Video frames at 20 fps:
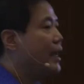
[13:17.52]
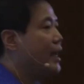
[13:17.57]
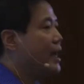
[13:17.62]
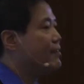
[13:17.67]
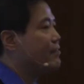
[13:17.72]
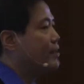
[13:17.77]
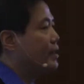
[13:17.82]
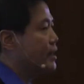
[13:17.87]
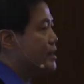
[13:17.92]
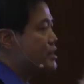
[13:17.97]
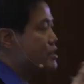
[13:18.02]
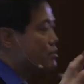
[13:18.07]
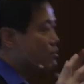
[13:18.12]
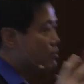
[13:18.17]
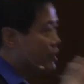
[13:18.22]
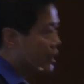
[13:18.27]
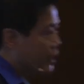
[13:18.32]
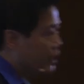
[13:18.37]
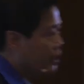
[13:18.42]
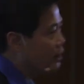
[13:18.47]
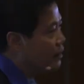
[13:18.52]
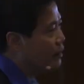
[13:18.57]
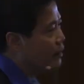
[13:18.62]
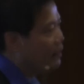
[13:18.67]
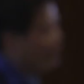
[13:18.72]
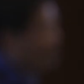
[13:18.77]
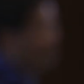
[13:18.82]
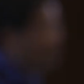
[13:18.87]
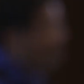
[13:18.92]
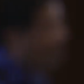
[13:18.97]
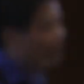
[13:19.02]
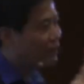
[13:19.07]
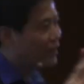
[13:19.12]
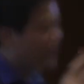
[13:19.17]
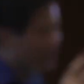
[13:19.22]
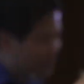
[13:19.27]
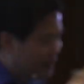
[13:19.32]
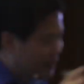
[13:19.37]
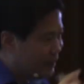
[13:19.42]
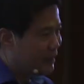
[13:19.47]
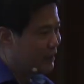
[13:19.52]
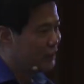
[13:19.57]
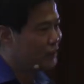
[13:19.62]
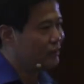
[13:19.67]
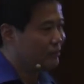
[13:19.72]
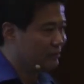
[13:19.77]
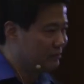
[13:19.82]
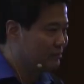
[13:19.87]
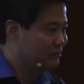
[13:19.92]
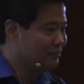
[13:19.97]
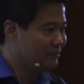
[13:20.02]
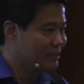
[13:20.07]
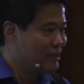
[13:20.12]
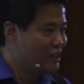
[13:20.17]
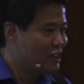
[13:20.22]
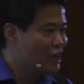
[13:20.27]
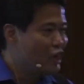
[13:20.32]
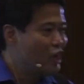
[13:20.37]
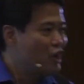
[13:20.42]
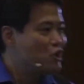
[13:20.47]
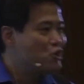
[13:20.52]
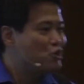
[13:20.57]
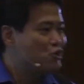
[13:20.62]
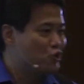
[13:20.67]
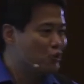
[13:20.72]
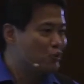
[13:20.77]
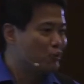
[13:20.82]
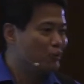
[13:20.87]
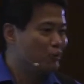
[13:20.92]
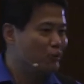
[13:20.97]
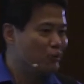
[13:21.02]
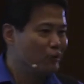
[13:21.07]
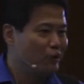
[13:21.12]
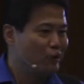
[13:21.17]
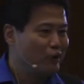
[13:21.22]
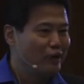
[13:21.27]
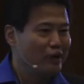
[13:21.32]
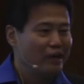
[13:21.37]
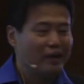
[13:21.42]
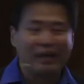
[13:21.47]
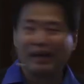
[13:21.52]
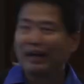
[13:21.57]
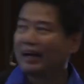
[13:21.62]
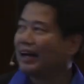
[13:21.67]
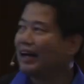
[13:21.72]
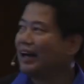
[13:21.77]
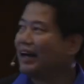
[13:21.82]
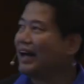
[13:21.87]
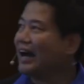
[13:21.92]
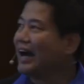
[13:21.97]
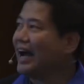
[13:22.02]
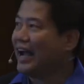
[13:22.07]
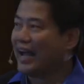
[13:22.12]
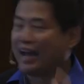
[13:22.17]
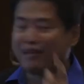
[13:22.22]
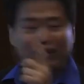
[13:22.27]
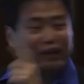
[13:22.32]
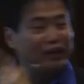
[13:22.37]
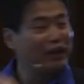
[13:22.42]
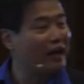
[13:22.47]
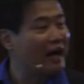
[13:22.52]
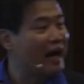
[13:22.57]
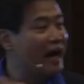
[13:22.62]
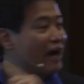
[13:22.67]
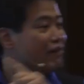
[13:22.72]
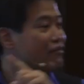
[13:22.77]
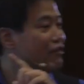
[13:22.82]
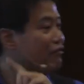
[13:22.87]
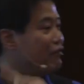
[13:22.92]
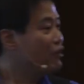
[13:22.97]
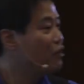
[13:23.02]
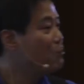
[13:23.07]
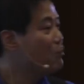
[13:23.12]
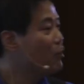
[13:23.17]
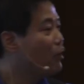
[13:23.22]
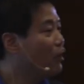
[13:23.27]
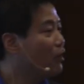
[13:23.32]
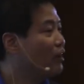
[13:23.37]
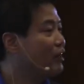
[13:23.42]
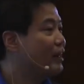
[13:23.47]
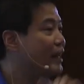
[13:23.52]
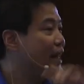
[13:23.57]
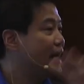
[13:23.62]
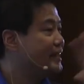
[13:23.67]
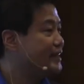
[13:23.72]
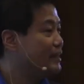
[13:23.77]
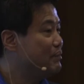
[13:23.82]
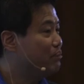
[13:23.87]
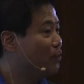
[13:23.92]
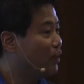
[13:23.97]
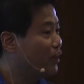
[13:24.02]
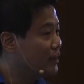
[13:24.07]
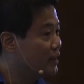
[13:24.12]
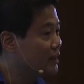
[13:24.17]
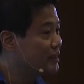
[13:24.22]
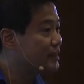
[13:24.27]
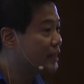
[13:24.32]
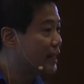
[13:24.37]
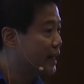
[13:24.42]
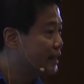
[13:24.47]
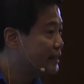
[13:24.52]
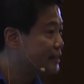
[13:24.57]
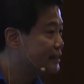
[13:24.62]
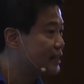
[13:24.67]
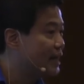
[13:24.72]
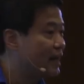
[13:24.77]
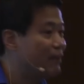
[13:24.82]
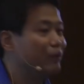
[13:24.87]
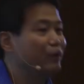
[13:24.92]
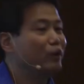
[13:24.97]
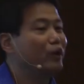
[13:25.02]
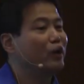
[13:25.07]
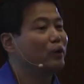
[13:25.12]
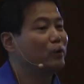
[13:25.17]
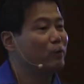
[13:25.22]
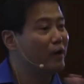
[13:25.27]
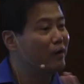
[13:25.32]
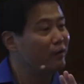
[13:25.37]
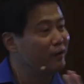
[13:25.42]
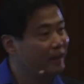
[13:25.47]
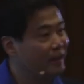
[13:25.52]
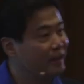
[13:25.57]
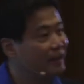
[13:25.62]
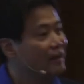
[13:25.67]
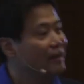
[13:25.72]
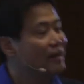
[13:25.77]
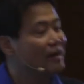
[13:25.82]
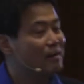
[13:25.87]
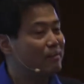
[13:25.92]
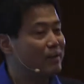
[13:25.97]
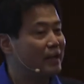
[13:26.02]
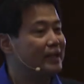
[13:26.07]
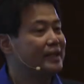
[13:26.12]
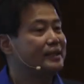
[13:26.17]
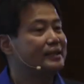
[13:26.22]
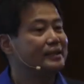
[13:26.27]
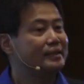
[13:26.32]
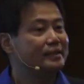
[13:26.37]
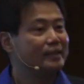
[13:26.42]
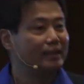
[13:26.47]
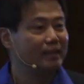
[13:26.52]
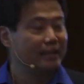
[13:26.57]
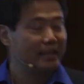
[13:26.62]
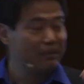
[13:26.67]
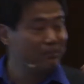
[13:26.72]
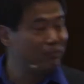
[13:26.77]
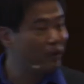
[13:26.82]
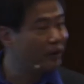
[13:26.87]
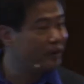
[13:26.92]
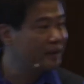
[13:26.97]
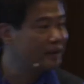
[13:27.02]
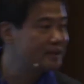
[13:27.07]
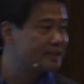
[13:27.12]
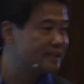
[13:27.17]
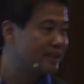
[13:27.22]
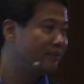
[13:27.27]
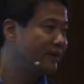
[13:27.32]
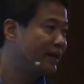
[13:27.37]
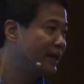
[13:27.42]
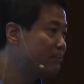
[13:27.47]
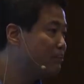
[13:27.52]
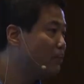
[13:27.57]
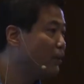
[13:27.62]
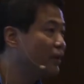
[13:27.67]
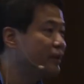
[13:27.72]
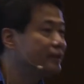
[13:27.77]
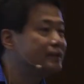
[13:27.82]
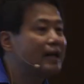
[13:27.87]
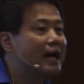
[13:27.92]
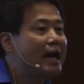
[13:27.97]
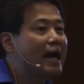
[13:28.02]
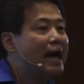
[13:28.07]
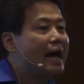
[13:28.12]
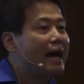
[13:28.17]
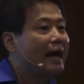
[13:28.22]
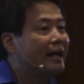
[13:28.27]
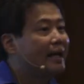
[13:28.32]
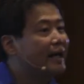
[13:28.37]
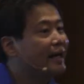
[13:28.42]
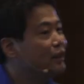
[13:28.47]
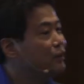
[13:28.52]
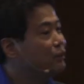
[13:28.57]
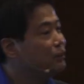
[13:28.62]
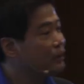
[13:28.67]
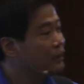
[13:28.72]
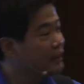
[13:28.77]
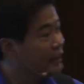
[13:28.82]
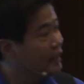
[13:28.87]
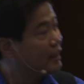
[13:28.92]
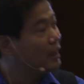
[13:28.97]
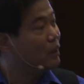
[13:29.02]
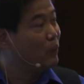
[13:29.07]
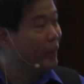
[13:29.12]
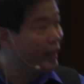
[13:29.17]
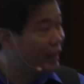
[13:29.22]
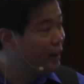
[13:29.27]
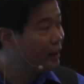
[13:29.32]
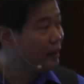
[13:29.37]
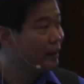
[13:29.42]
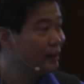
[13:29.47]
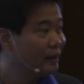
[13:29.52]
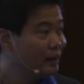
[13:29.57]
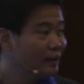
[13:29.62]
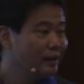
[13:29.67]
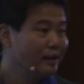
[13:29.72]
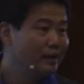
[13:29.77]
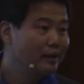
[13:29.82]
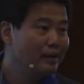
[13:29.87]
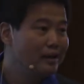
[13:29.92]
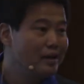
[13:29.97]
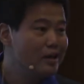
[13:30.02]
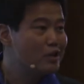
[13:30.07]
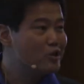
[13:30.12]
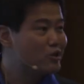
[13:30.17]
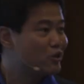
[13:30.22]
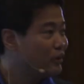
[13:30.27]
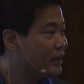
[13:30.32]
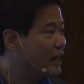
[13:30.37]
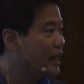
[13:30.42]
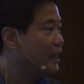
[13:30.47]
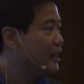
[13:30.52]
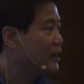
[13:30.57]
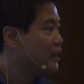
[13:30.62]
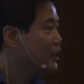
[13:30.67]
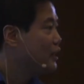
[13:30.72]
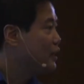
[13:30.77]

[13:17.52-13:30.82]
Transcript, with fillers: Have at least three recommendation. So I have, a have a few more less important slides. I will not dwell on it. But this is the important seven, eight points I'd like you to take away so that